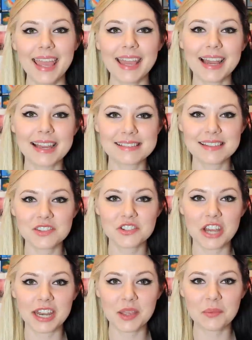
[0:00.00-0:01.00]
Hey guys, it's
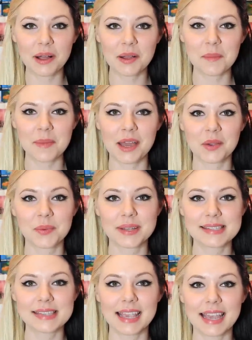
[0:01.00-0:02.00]
Jennie. Welcome back
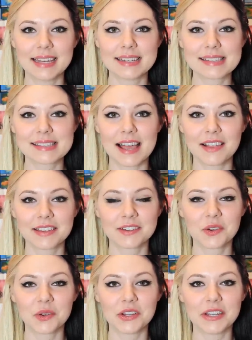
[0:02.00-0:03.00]
once again to
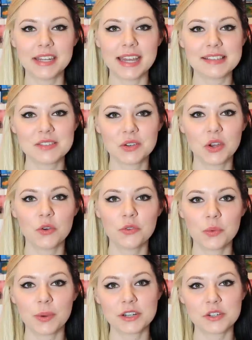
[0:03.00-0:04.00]
Solid Gold. As you know, if
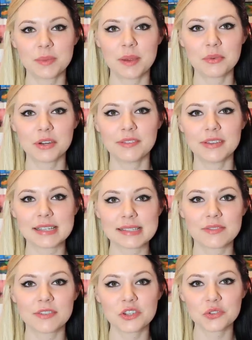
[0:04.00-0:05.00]
you watched my
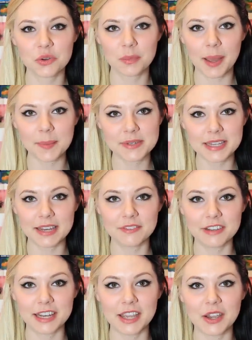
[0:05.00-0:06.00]
previous fish room update
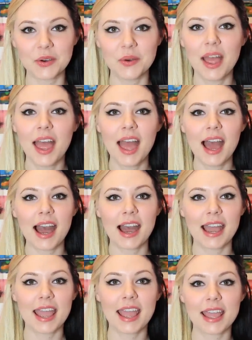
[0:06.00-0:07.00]
video,
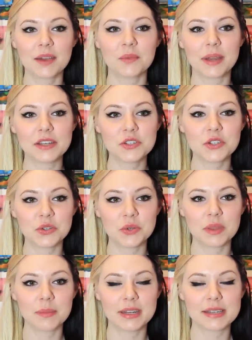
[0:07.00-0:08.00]
I went to
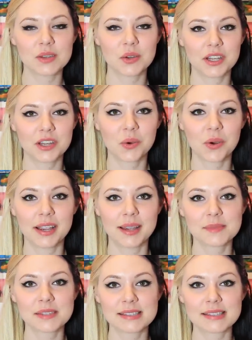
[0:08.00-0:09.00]
the Minnesota
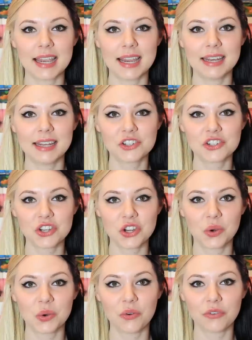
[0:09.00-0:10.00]
Aquarium Society
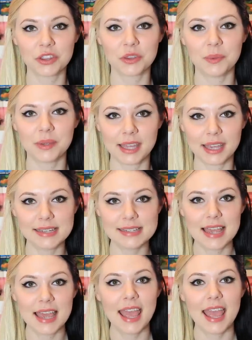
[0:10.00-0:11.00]
show over the
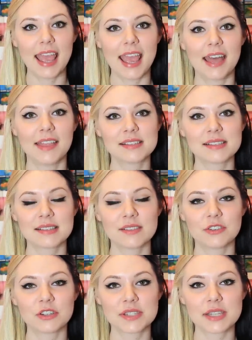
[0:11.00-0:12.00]
weekend, and this is the
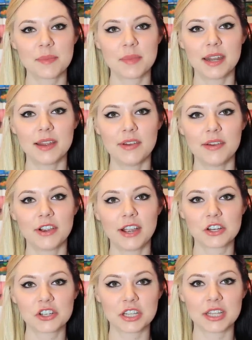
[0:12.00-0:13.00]
first time that I've ever
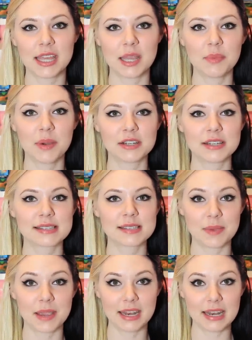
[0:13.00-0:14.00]
actually
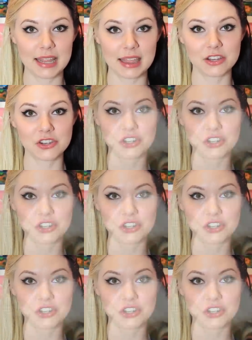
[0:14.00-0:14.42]
participated in the